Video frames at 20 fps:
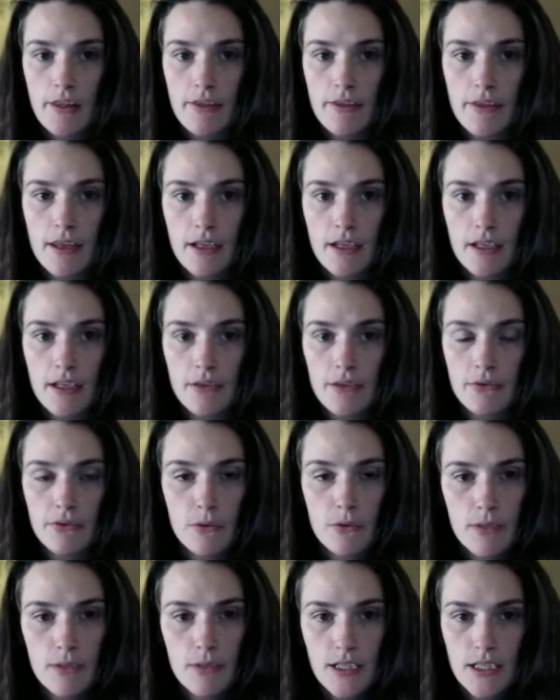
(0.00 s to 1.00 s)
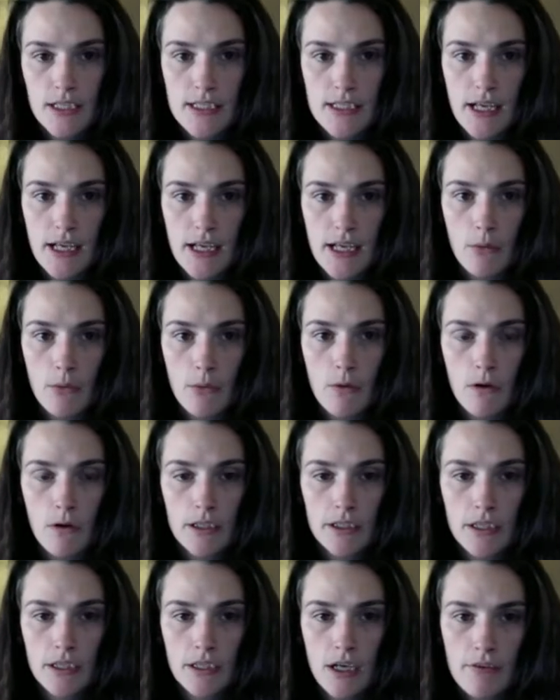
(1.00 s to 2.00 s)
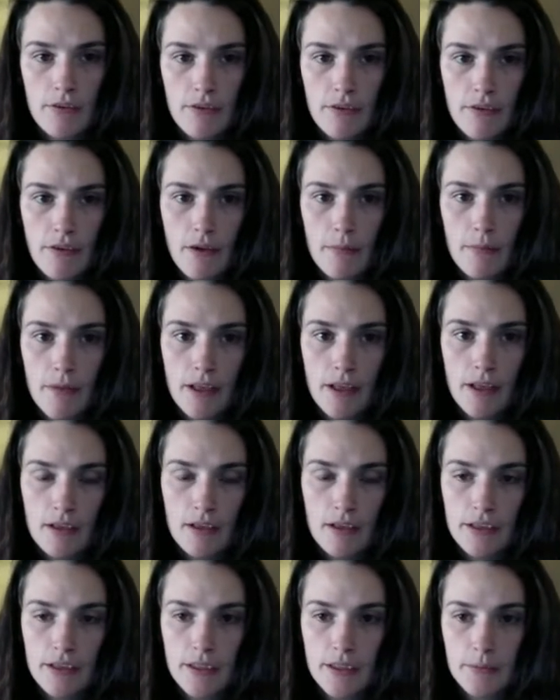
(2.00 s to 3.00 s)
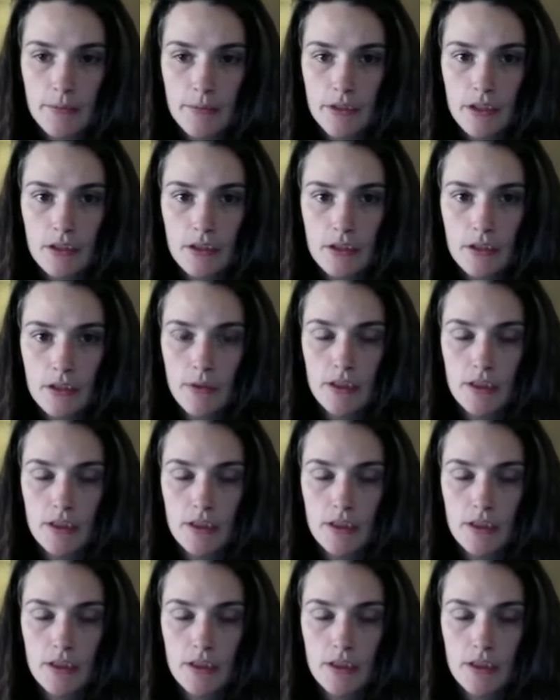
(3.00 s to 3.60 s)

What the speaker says: And then in a few minutes, I will uncover them and let them